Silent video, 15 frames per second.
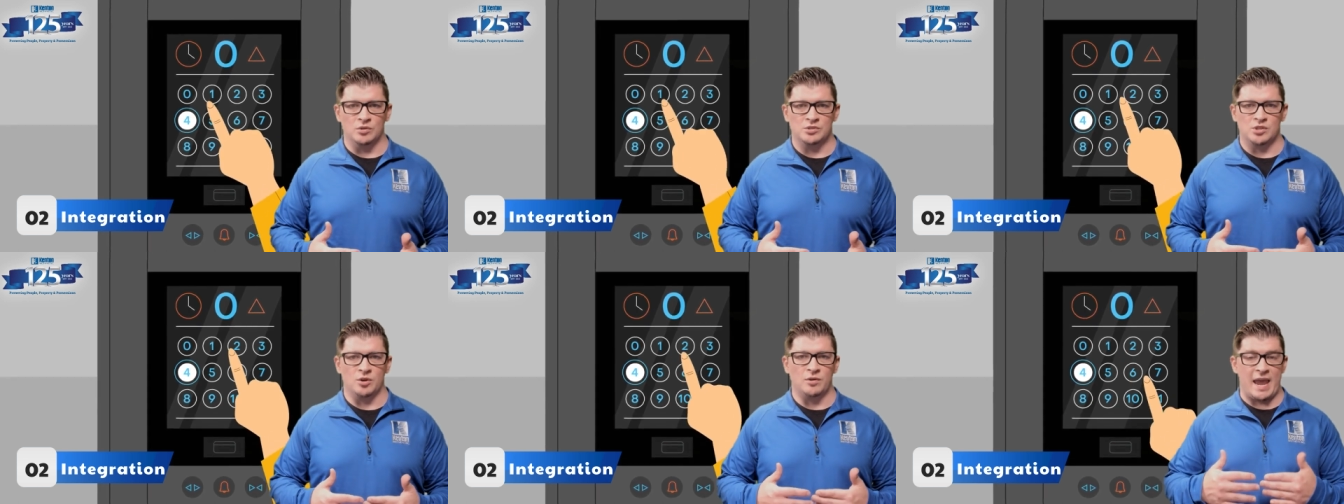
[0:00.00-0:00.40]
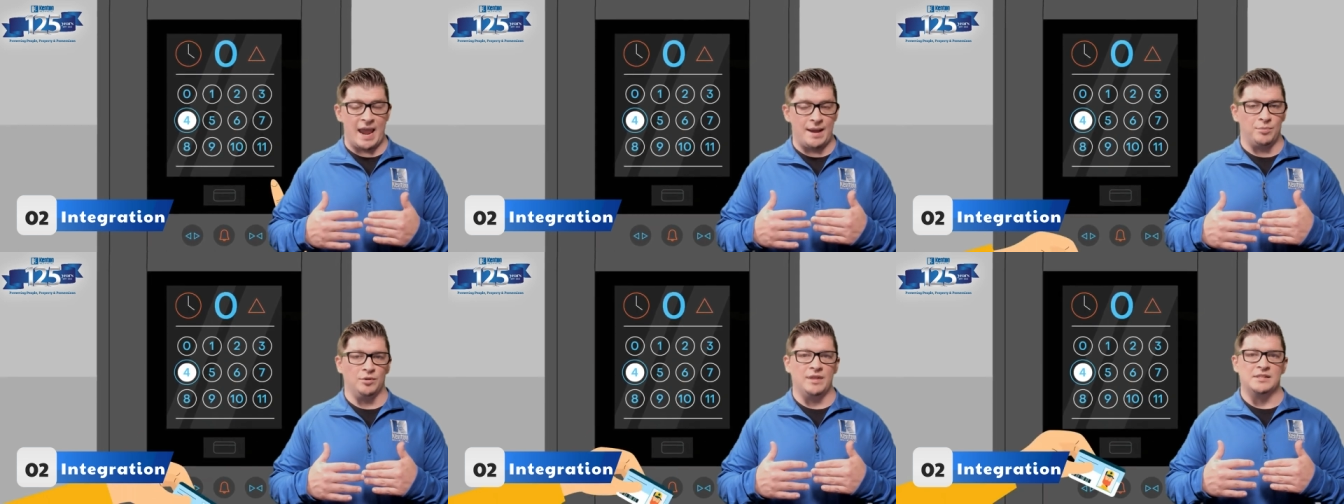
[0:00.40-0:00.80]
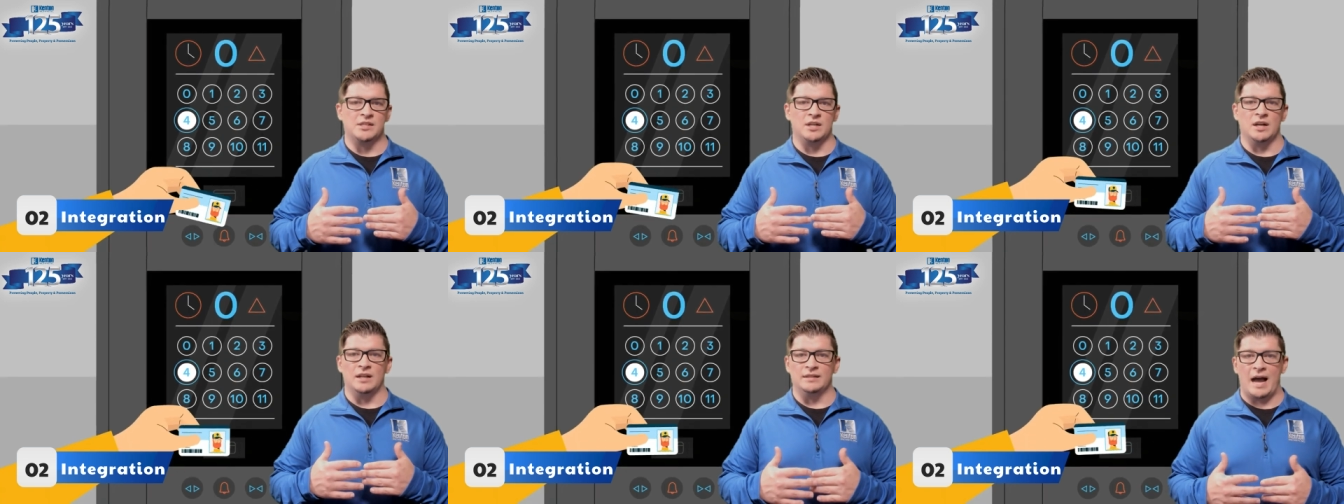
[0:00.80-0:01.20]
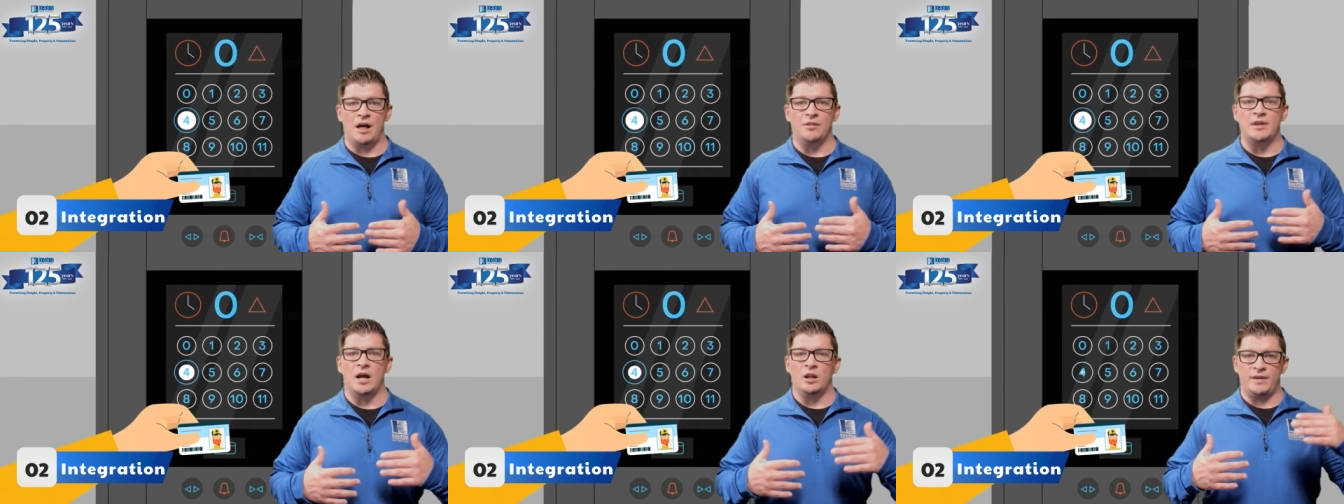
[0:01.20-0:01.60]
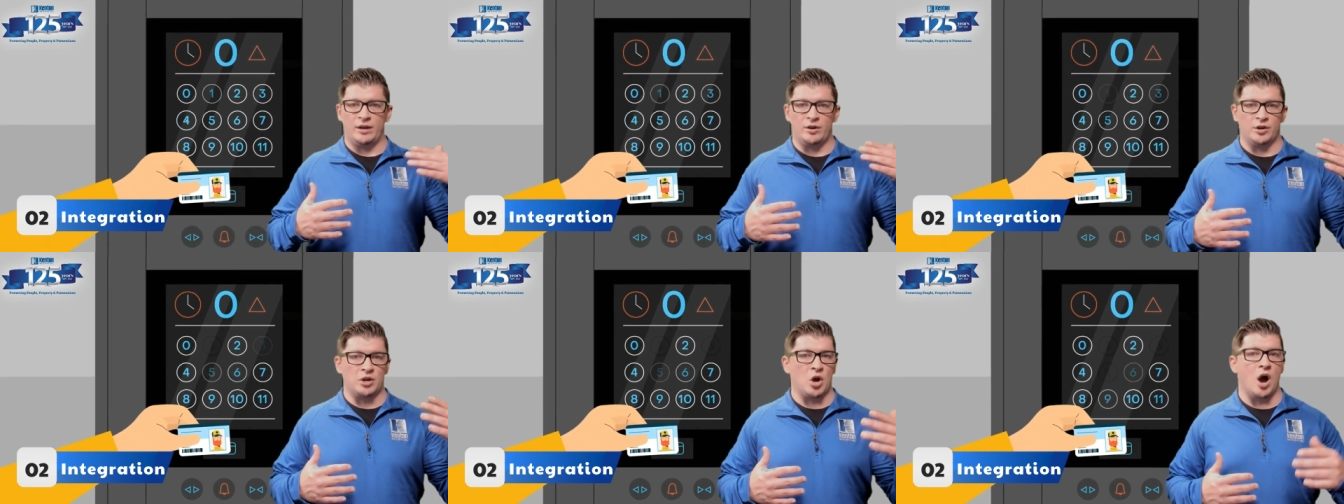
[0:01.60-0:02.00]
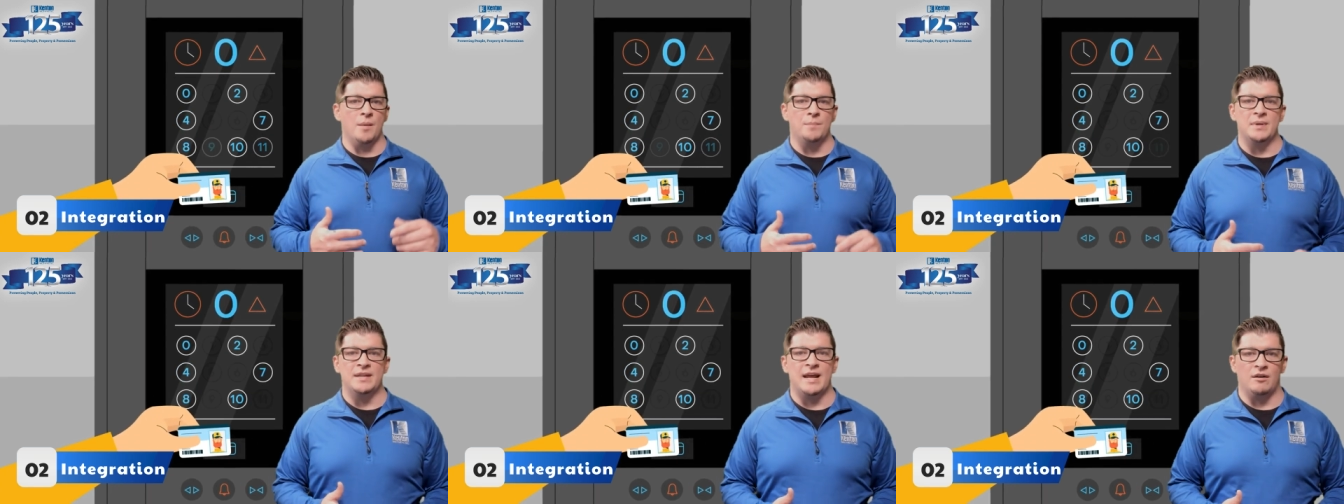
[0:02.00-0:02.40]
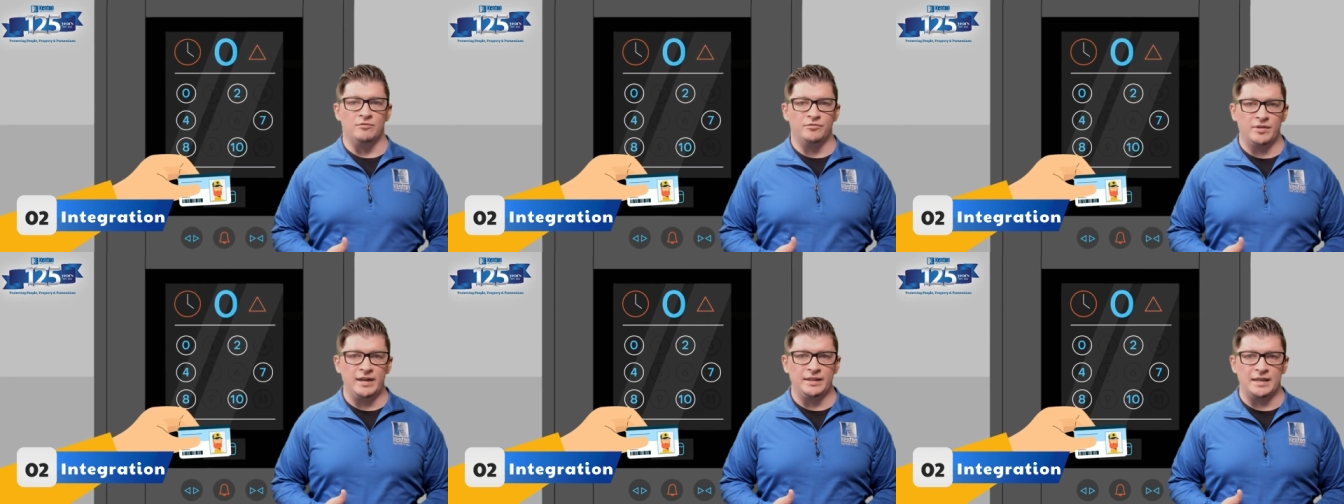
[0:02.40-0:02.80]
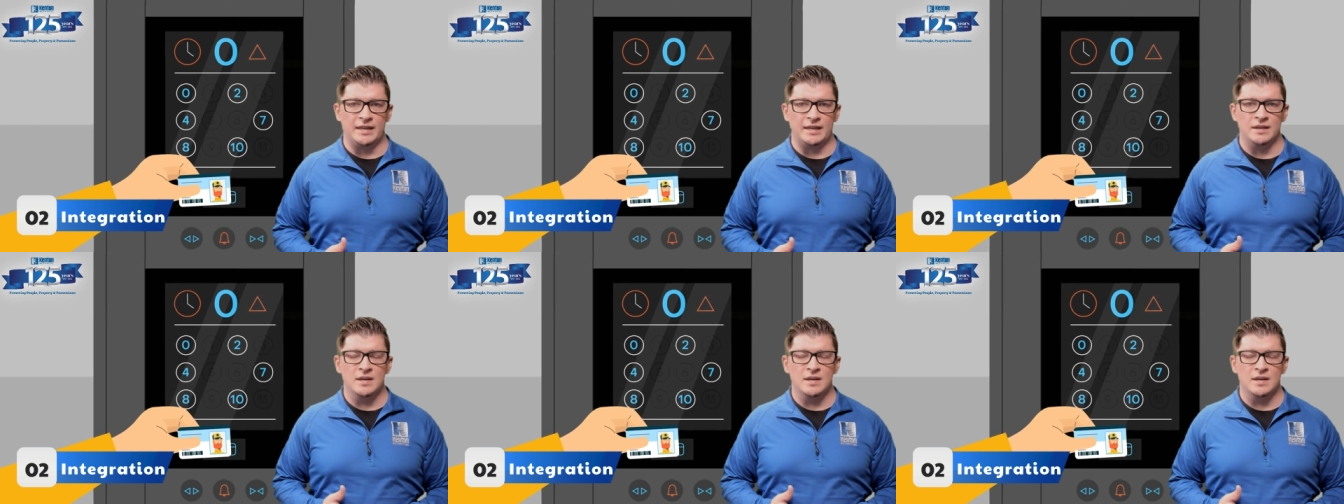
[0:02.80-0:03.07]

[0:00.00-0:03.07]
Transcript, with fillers: so cable that's going to allow the elevator to go up and down freely,